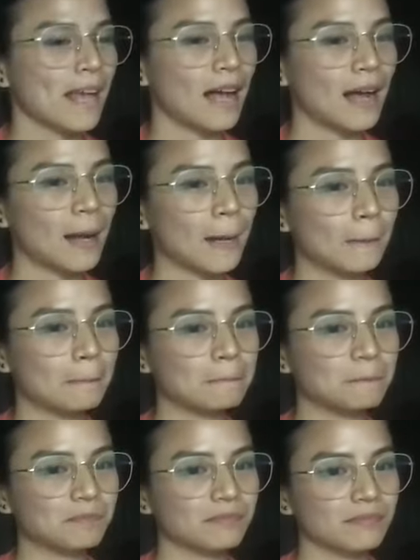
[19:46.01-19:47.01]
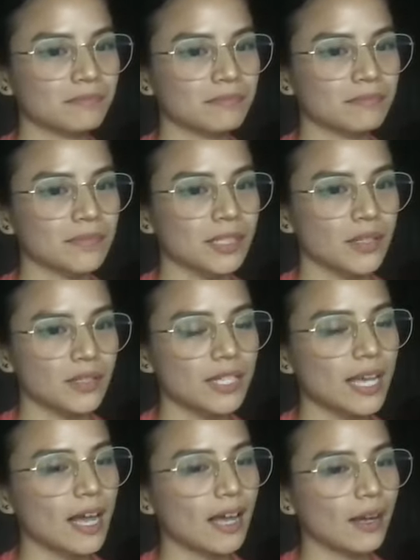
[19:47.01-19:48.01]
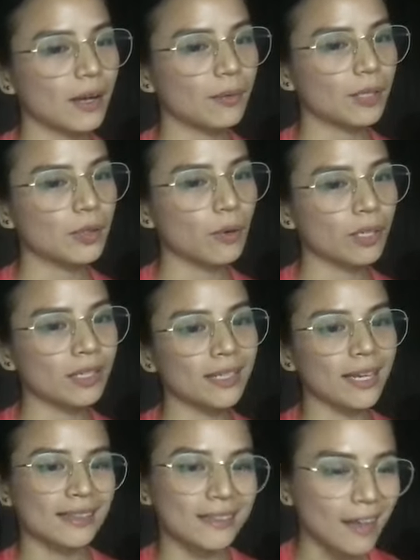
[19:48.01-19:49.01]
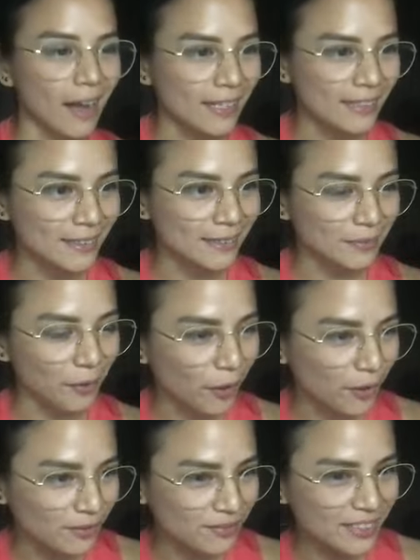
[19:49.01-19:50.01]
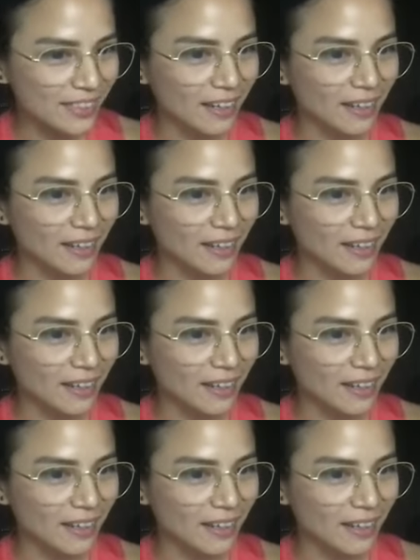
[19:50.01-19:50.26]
So yeah, we don't want to get God involved